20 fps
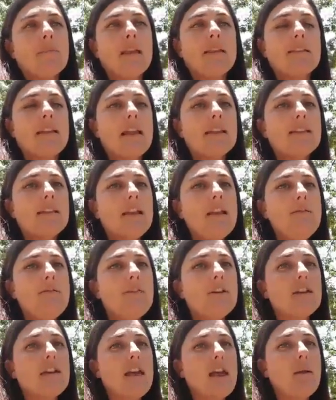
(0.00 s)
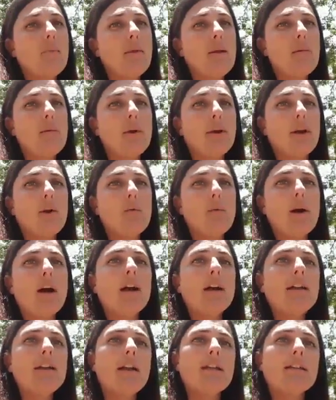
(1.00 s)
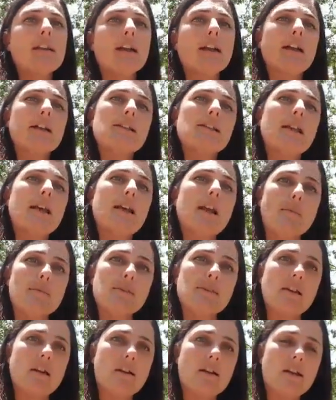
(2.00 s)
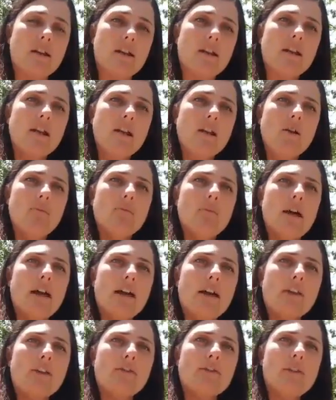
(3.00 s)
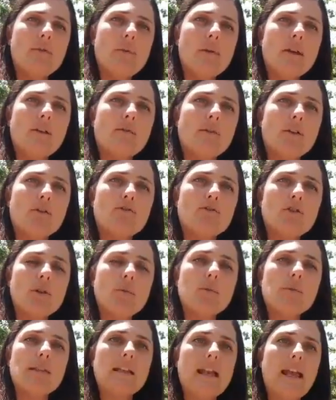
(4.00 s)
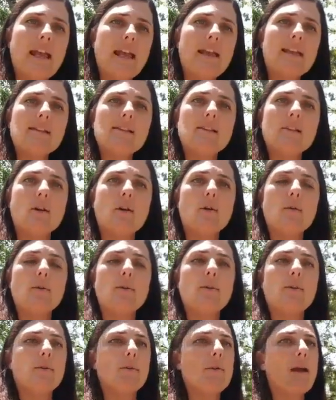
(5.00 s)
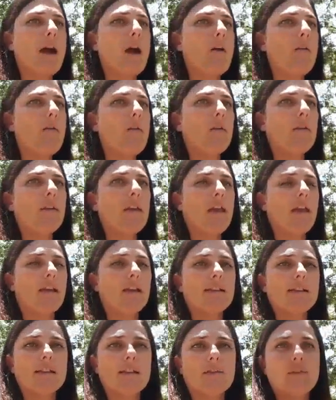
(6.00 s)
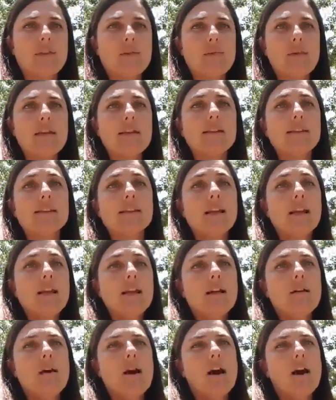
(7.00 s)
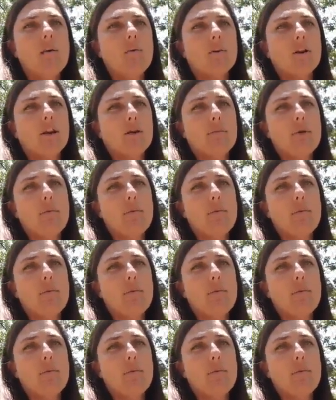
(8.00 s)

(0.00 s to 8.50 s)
That's it for Camping 101. And like I said, I'm starting my 3-week road trip today. So throughout the next 3 weeks, we're going to be